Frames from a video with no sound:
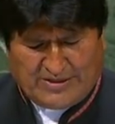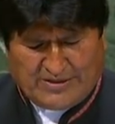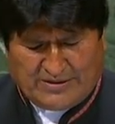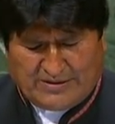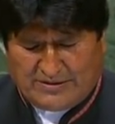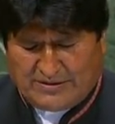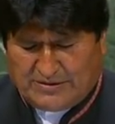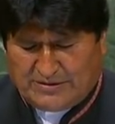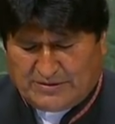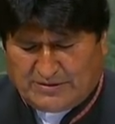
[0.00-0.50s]

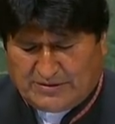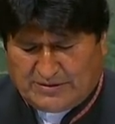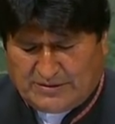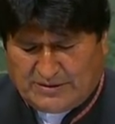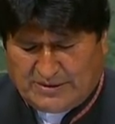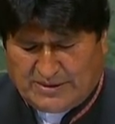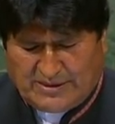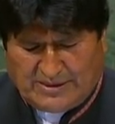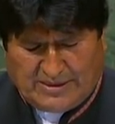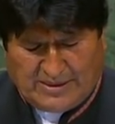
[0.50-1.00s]
This is
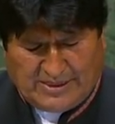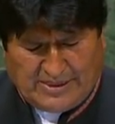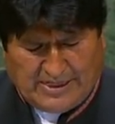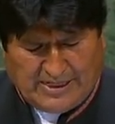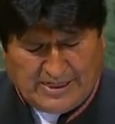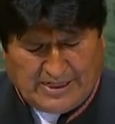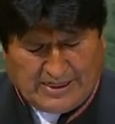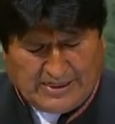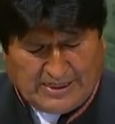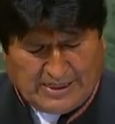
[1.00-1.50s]
unlike
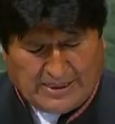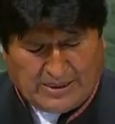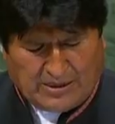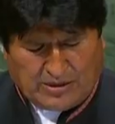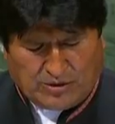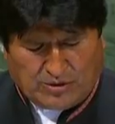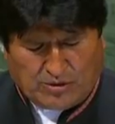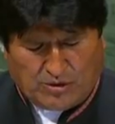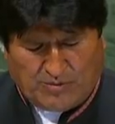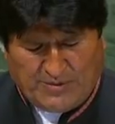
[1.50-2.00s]
what has
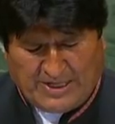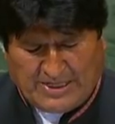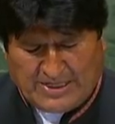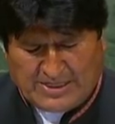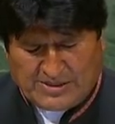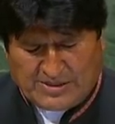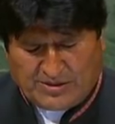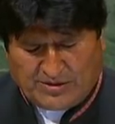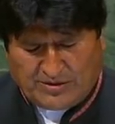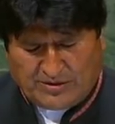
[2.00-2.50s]
happened in the
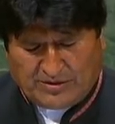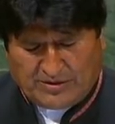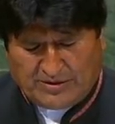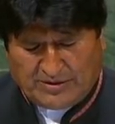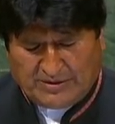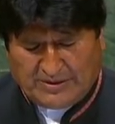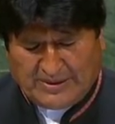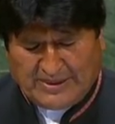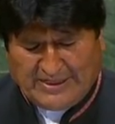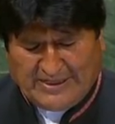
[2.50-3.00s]

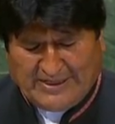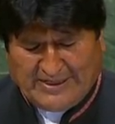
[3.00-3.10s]
past,